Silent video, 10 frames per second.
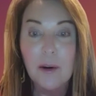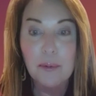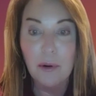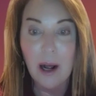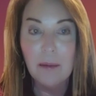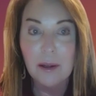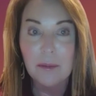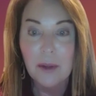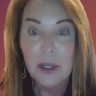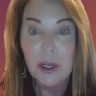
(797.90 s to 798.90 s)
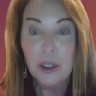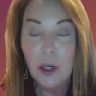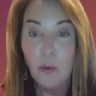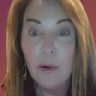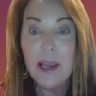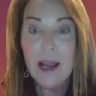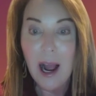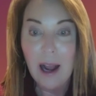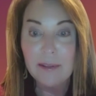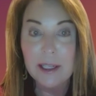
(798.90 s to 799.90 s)
problem. We
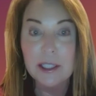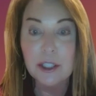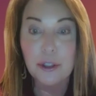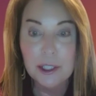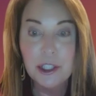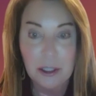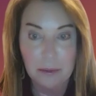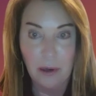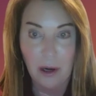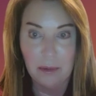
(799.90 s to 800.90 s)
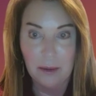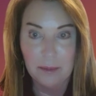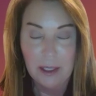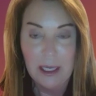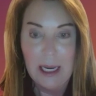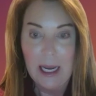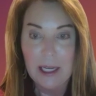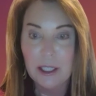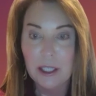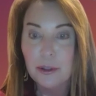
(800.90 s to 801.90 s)
have an attrition problem, and
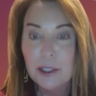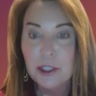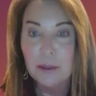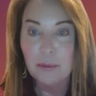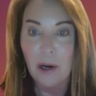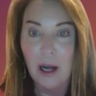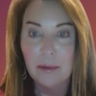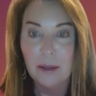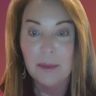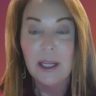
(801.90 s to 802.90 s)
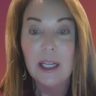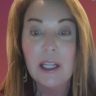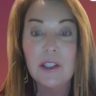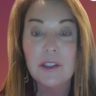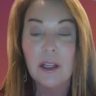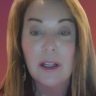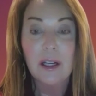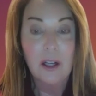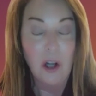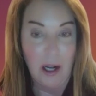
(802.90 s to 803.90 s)
an attrition problem is
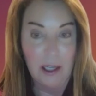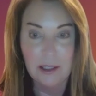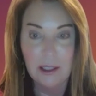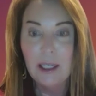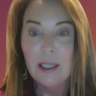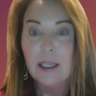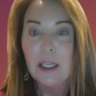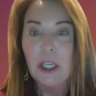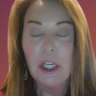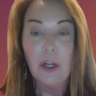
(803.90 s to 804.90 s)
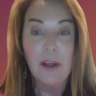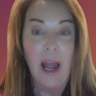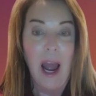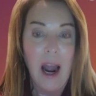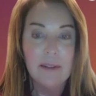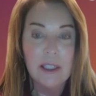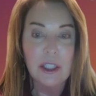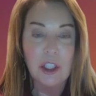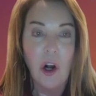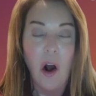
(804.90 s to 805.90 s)
costly. The
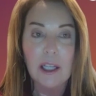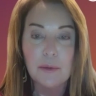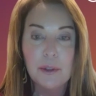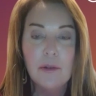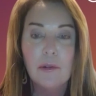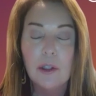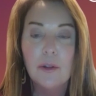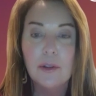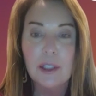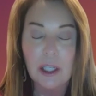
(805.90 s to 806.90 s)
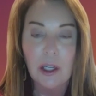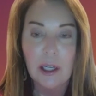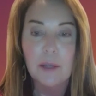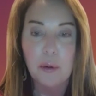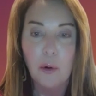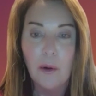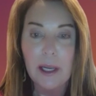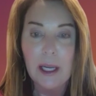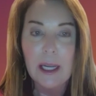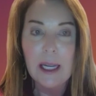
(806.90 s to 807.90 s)
average cost when you lose an
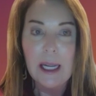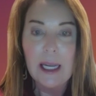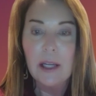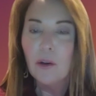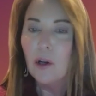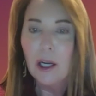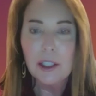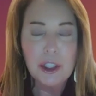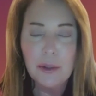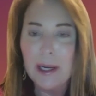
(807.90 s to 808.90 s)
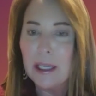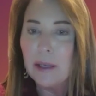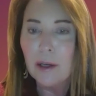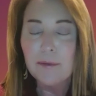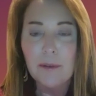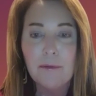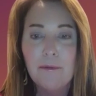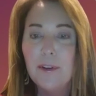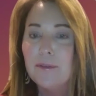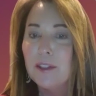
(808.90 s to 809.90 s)
employee, it'll cost you anywhere from
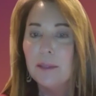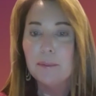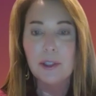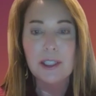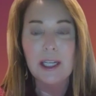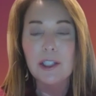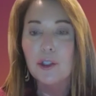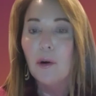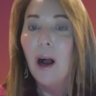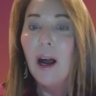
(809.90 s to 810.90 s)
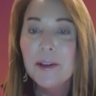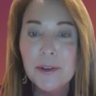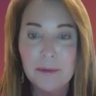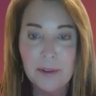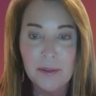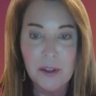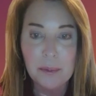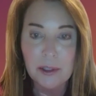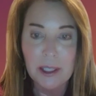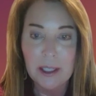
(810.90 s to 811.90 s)
50% to
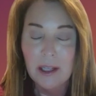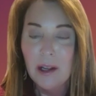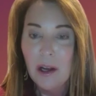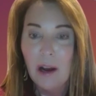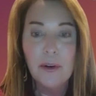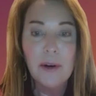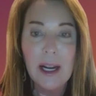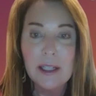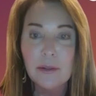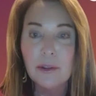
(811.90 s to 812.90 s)
150% of their annual